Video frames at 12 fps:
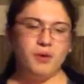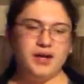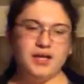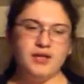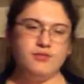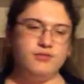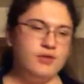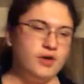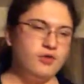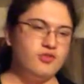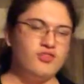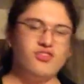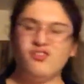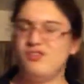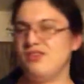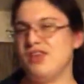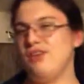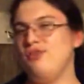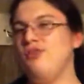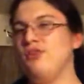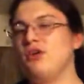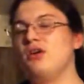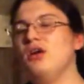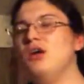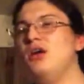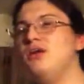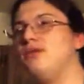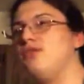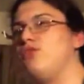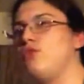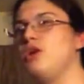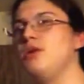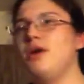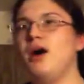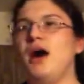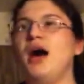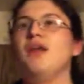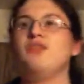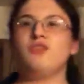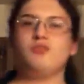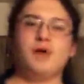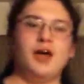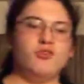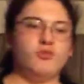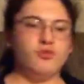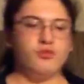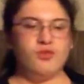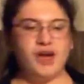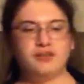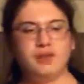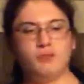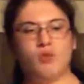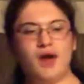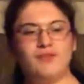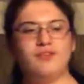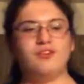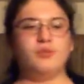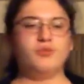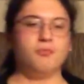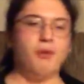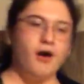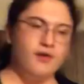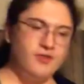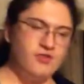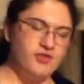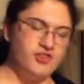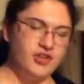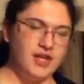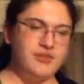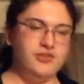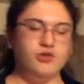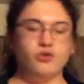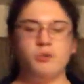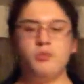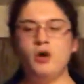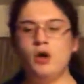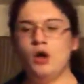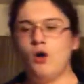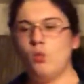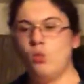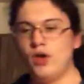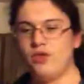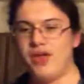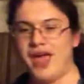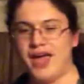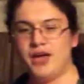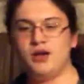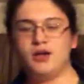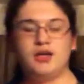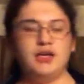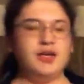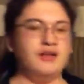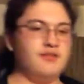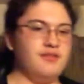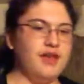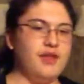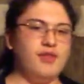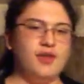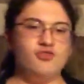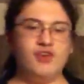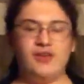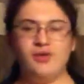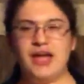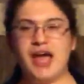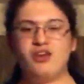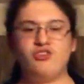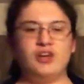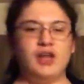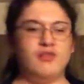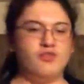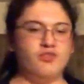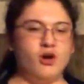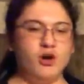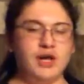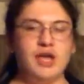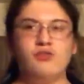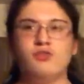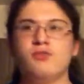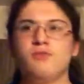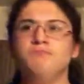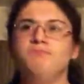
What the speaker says: but it felt just like filler. Now, the story behind this match was the fact that Prophecy was a part of this vigilante group with Anarchy and Seth and Chain Reaction and the Stargazers,